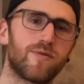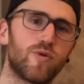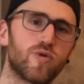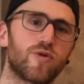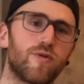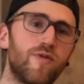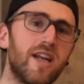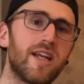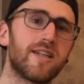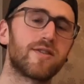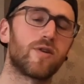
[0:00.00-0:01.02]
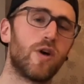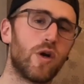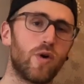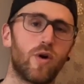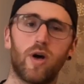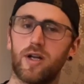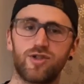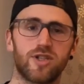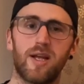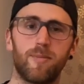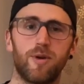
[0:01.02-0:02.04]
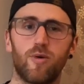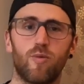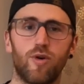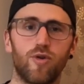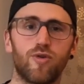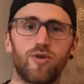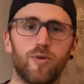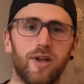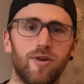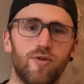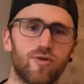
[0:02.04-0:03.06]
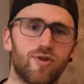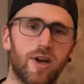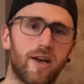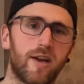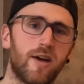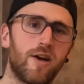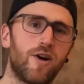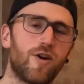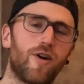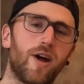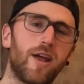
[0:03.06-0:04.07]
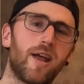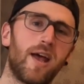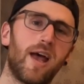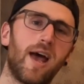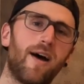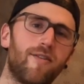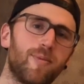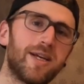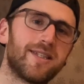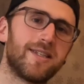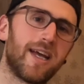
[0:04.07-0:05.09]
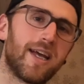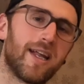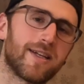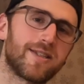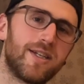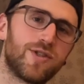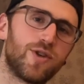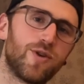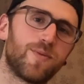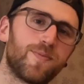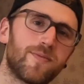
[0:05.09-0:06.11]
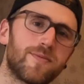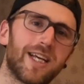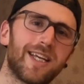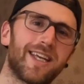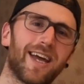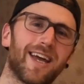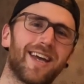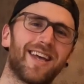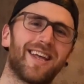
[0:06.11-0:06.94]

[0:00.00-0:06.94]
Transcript: thoughts or feelings, and just let me know what you're doing in your training. All right, have an amazing day, and I'll see you soon. Take care.